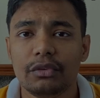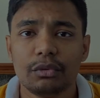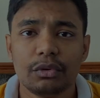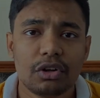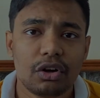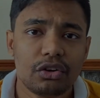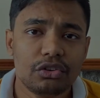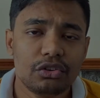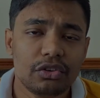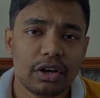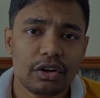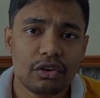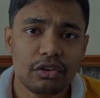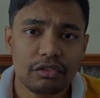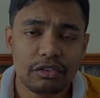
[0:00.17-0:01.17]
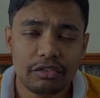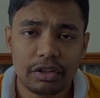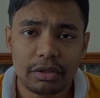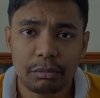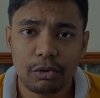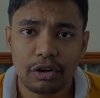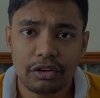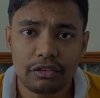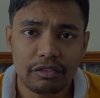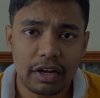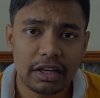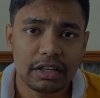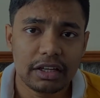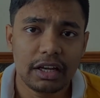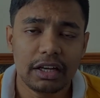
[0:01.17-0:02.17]
would cost you around
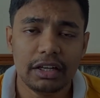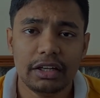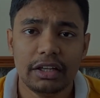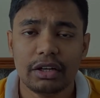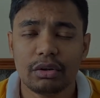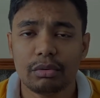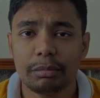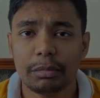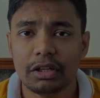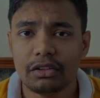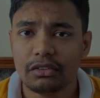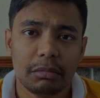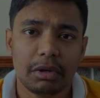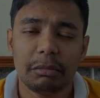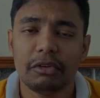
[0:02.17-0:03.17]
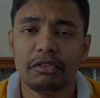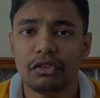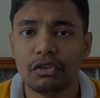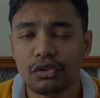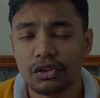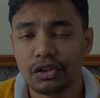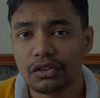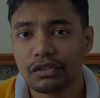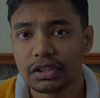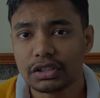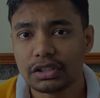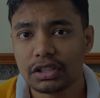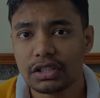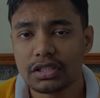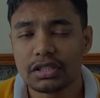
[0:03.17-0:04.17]
15.5k Indian rupees. Maybe few
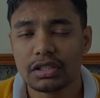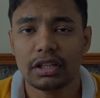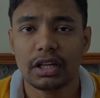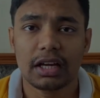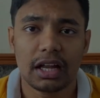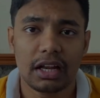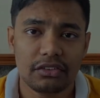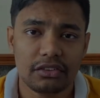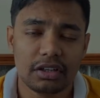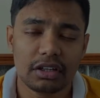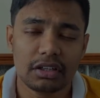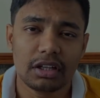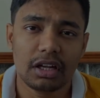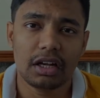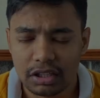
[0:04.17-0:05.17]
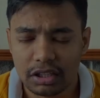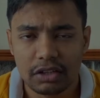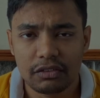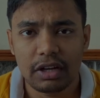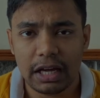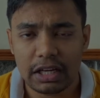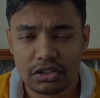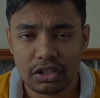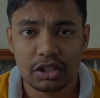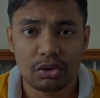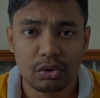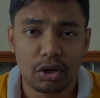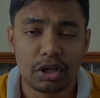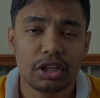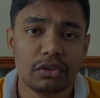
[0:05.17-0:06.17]
universities, they consider that they will actually
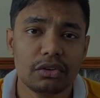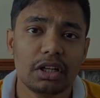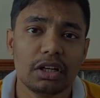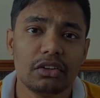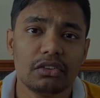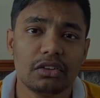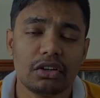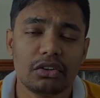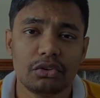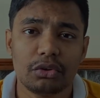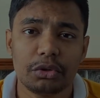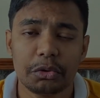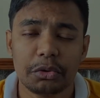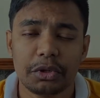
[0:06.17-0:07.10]
not give the results to you